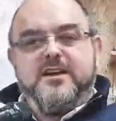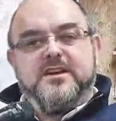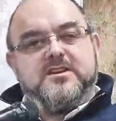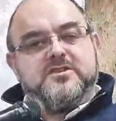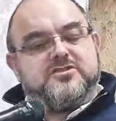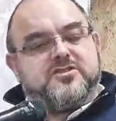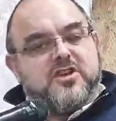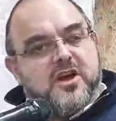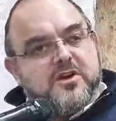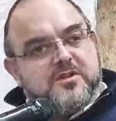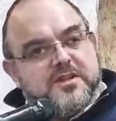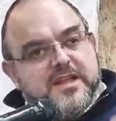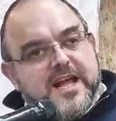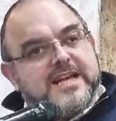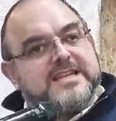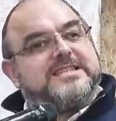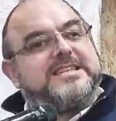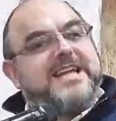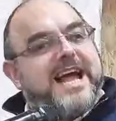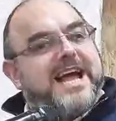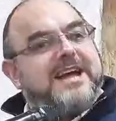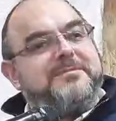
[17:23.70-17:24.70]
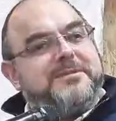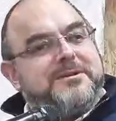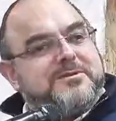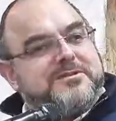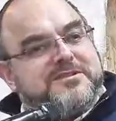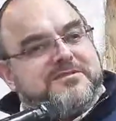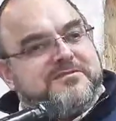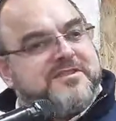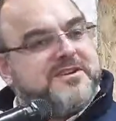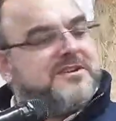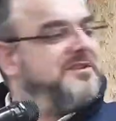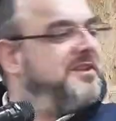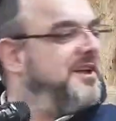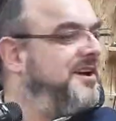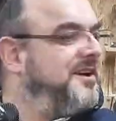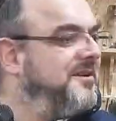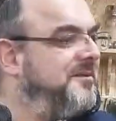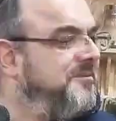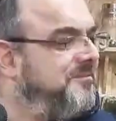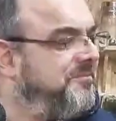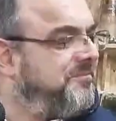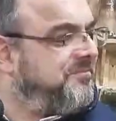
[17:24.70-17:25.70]
So the next time he was in
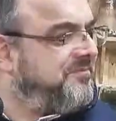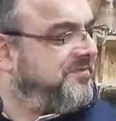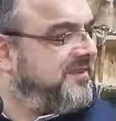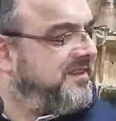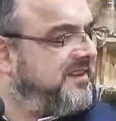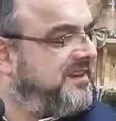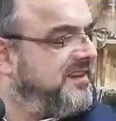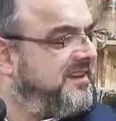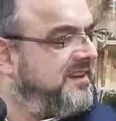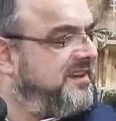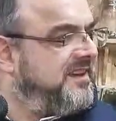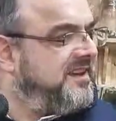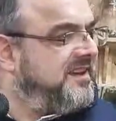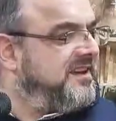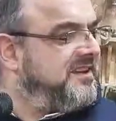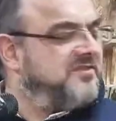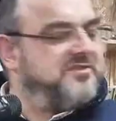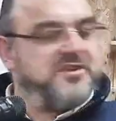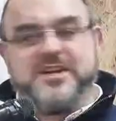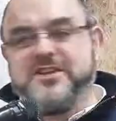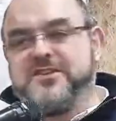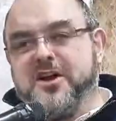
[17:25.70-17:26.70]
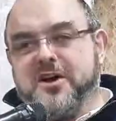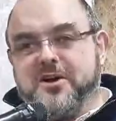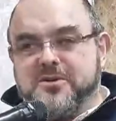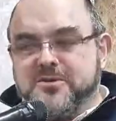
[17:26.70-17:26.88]
Vilna, so he